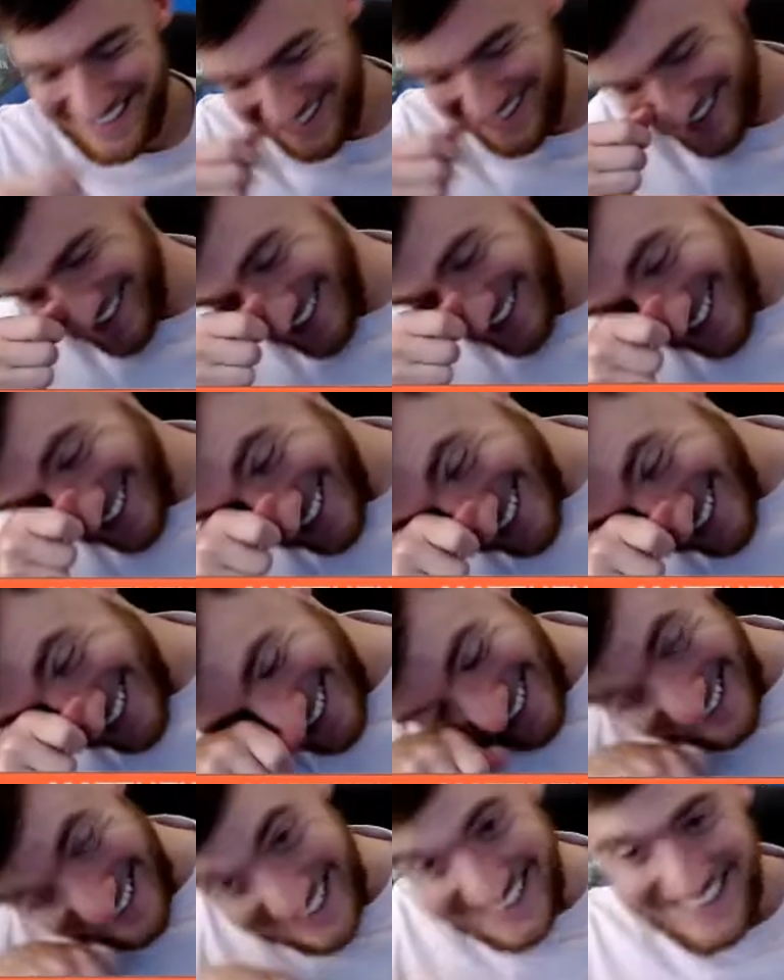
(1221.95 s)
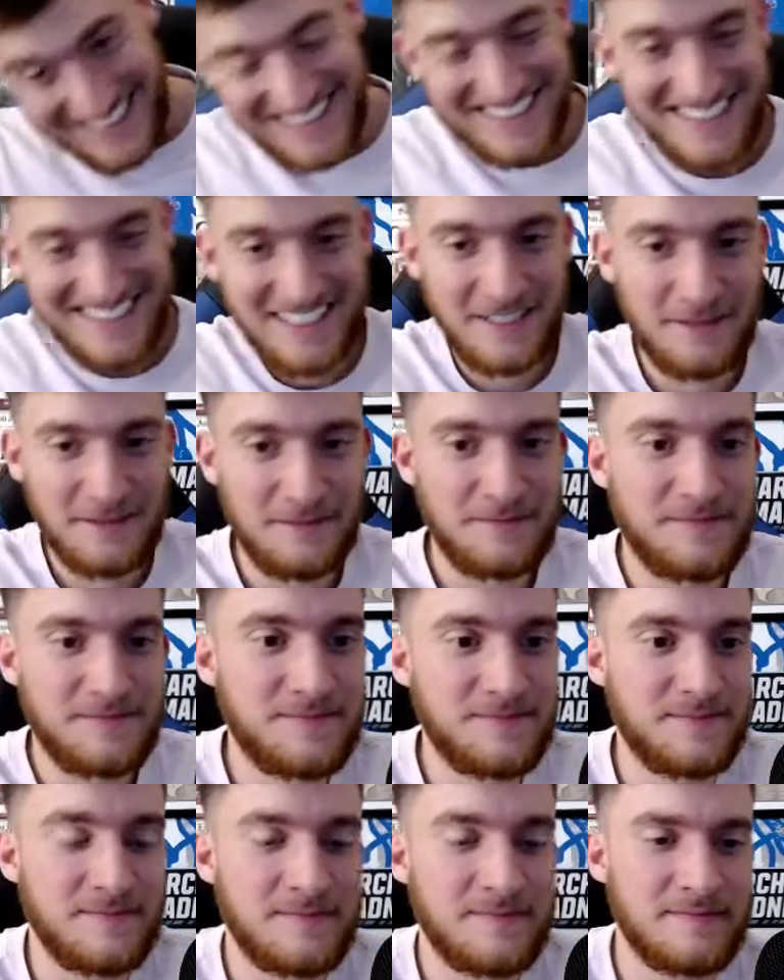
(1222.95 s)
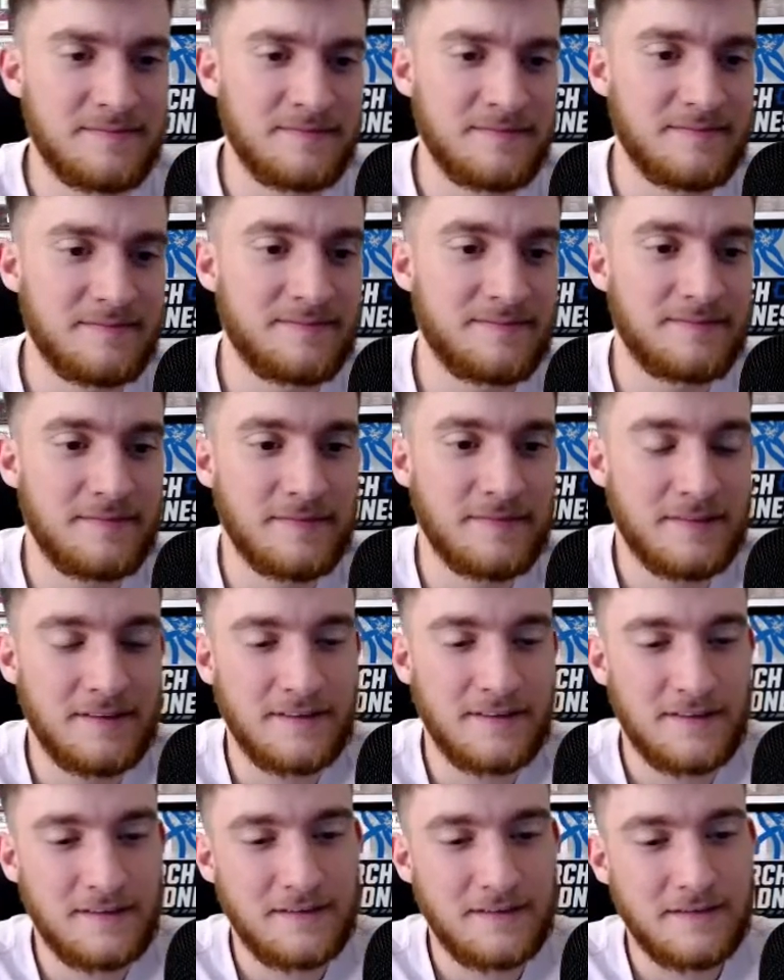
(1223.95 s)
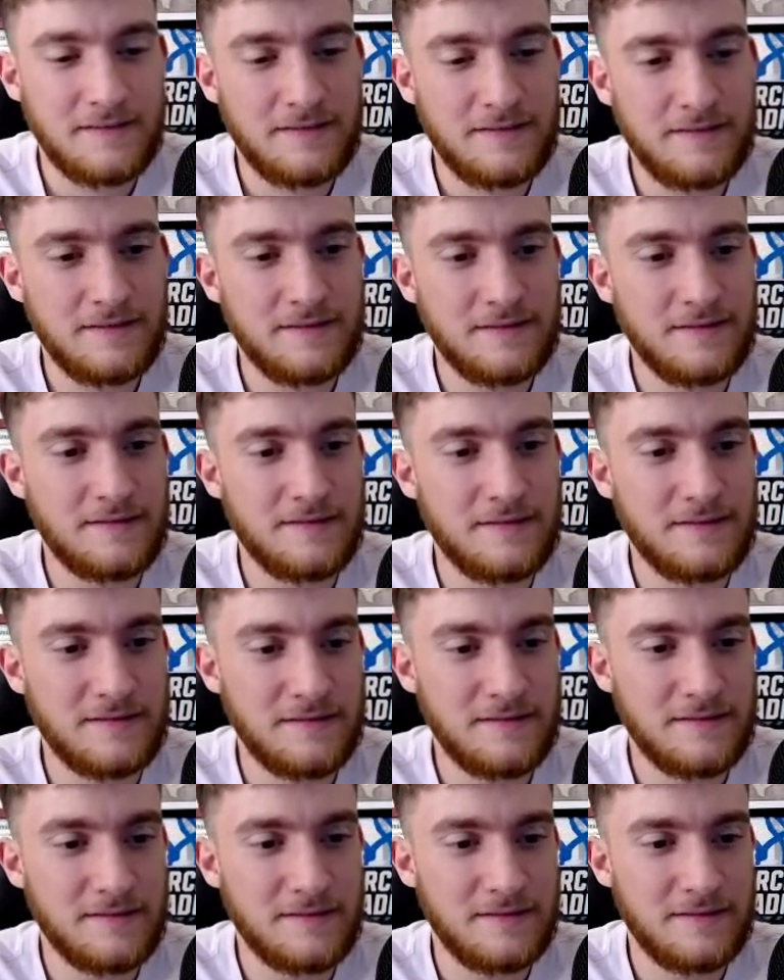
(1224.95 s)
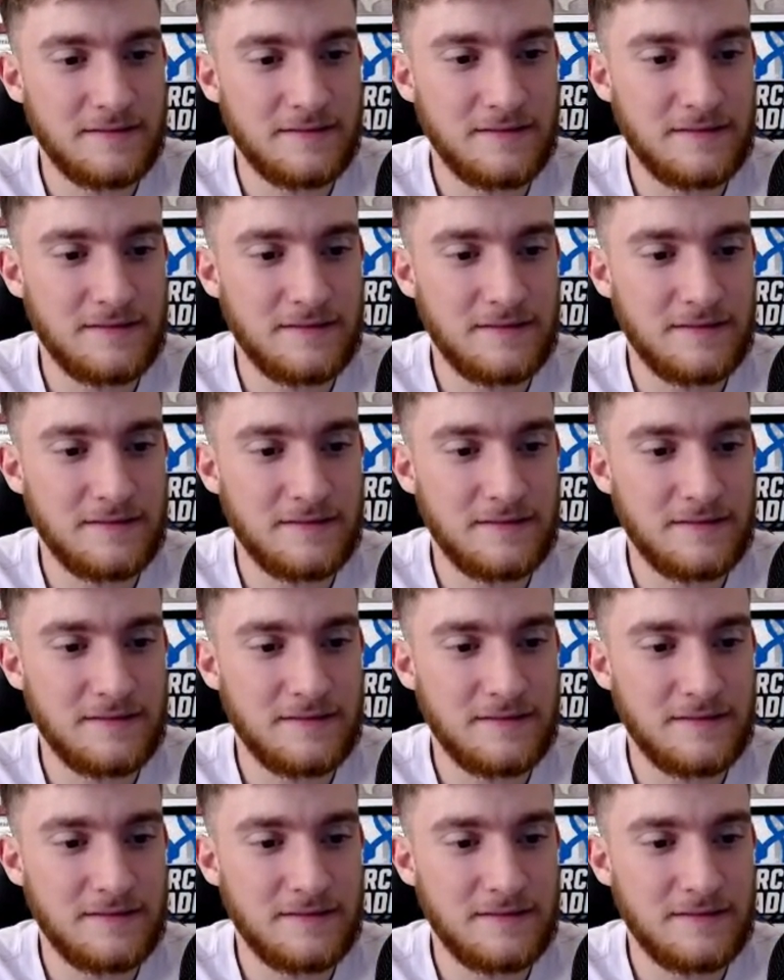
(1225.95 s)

This person isn't speaking.